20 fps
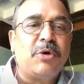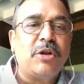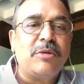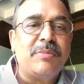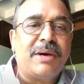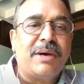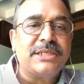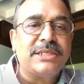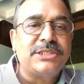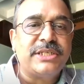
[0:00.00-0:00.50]

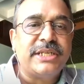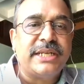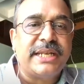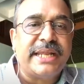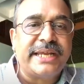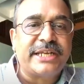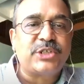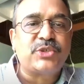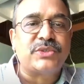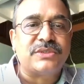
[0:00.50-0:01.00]
margin
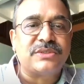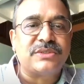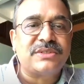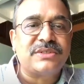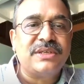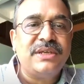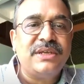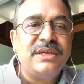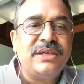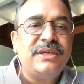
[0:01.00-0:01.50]
elections.
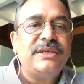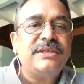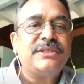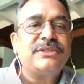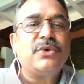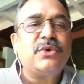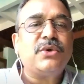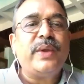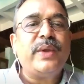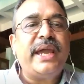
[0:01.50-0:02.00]

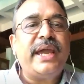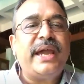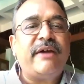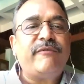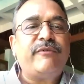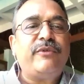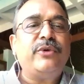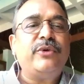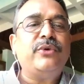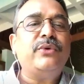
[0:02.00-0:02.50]
So we
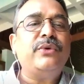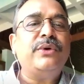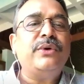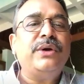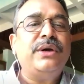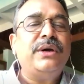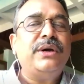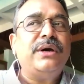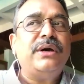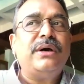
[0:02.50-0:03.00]
have to,
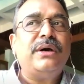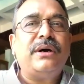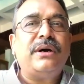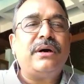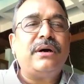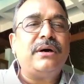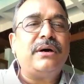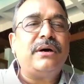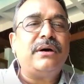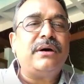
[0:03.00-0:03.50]

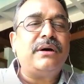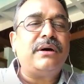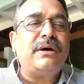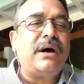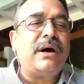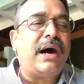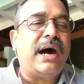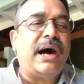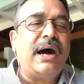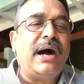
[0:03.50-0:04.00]

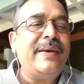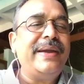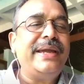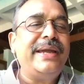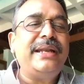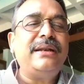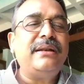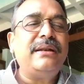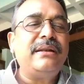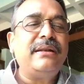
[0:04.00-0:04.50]

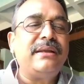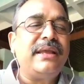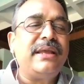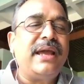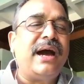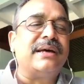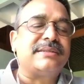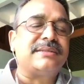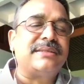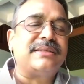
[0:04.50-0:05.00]

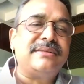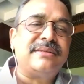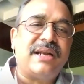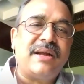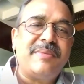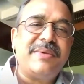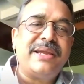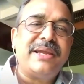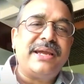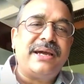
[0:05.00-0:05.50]

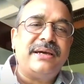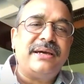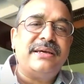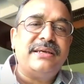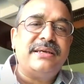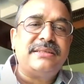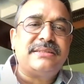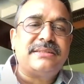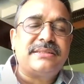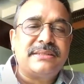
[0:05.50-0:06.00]

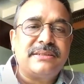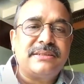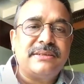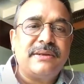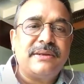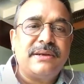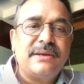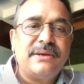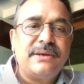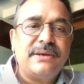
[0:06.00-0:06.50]
Siddaramaiah is
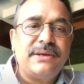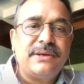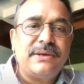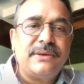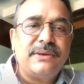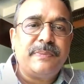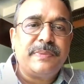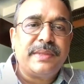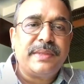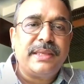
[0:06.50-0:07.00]

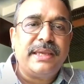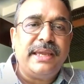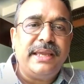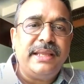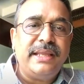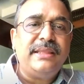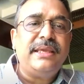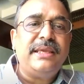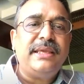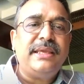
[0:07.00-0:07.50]

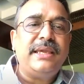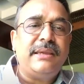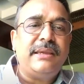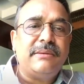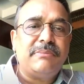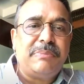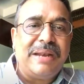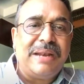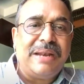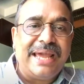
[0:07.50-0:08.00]
in the
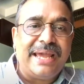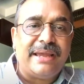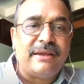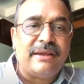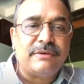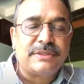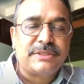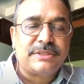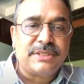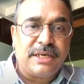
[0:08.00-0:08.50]
play,
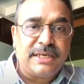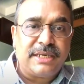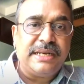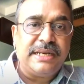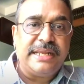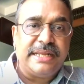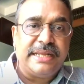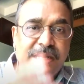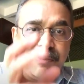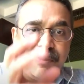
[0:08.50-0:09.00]

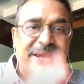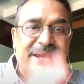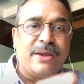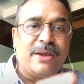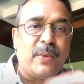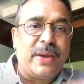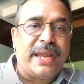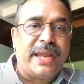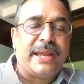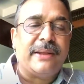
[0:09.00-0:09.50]
certainly in a big
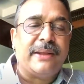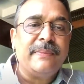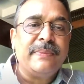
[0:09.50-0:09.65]
way.